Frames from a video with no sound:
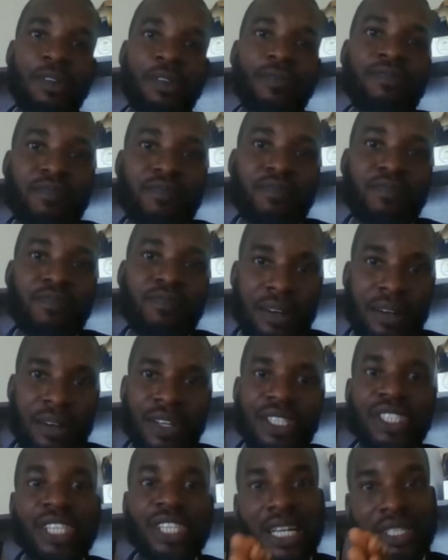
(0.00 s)
of
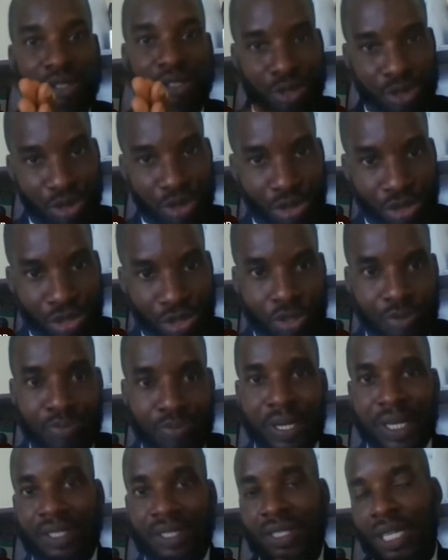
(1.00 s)
marriage that suits you
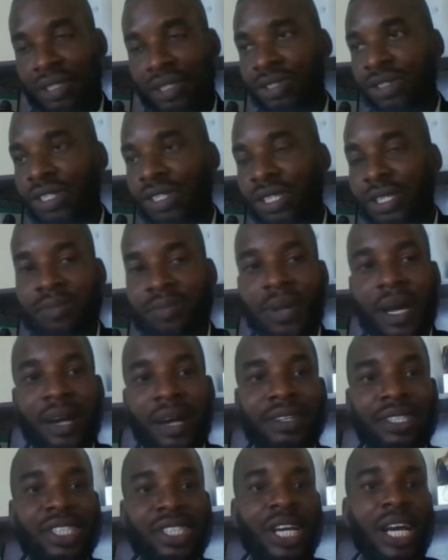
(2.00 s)
best. You are choosing the
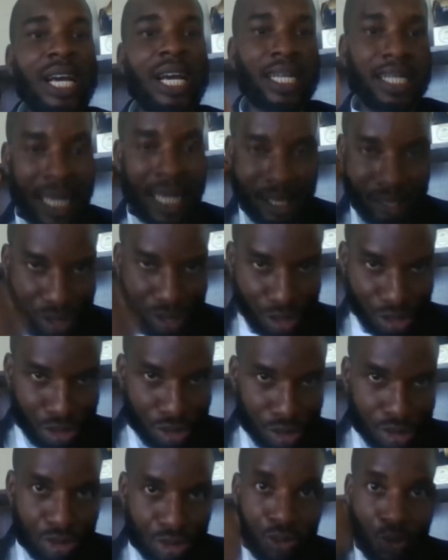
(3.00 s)
marriage that
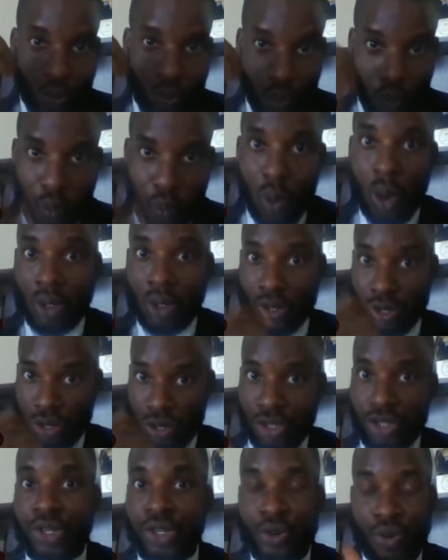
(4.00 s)
suits what
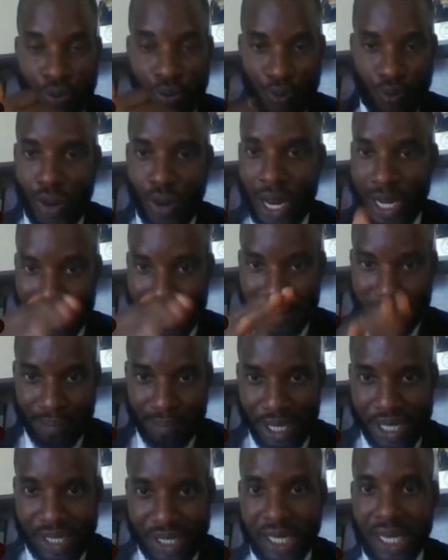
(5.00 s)
you want
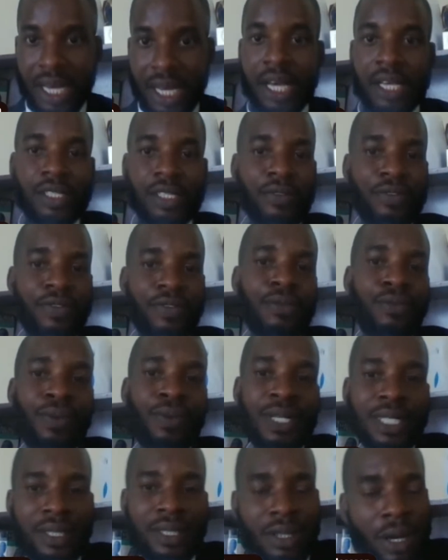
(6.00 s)
best. So, for
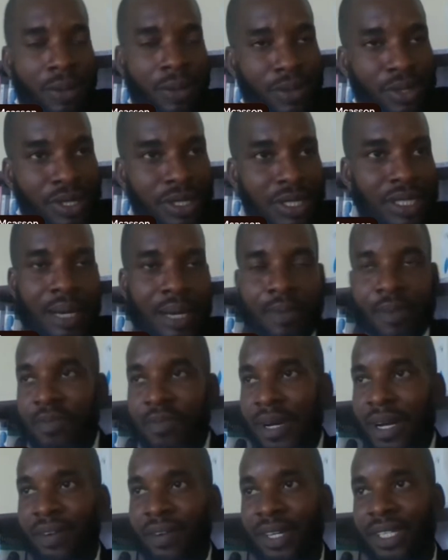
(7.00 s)
when it comes to the type of
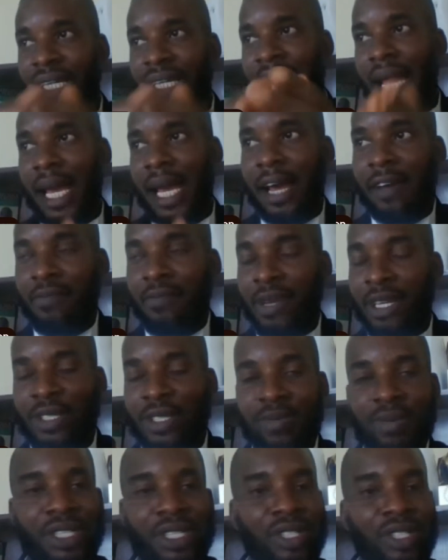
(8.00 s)
marriage, I have
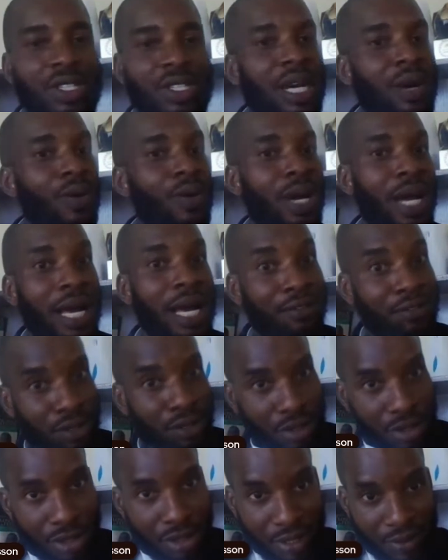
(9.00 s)
made mention that we have
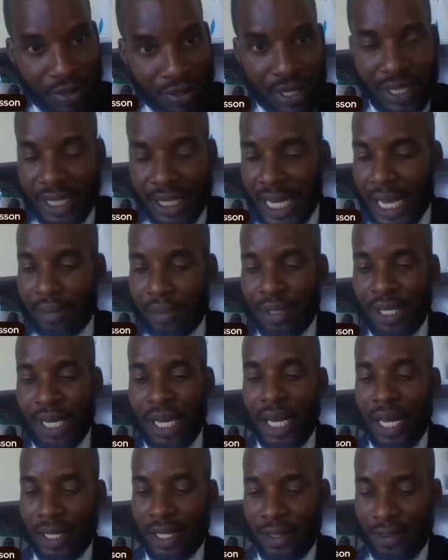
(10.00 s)
two different types.
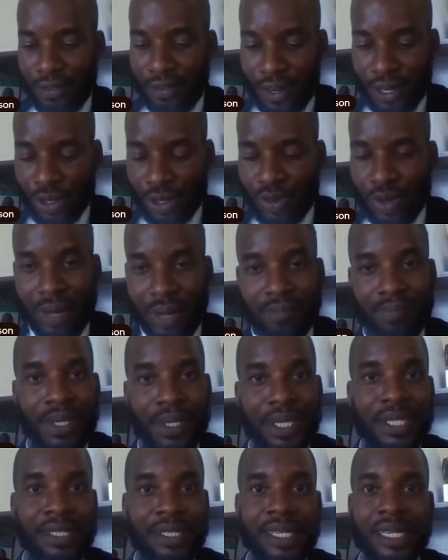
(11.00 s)
The first one
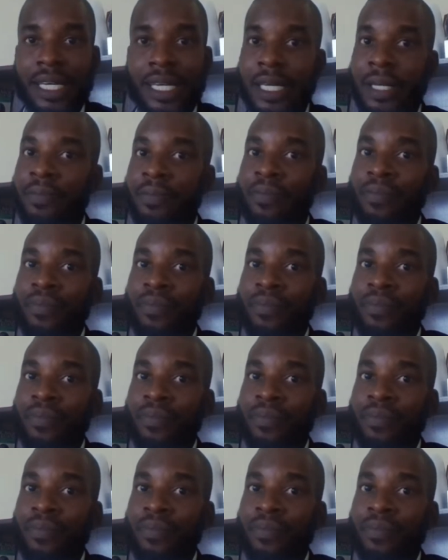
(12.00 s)
be the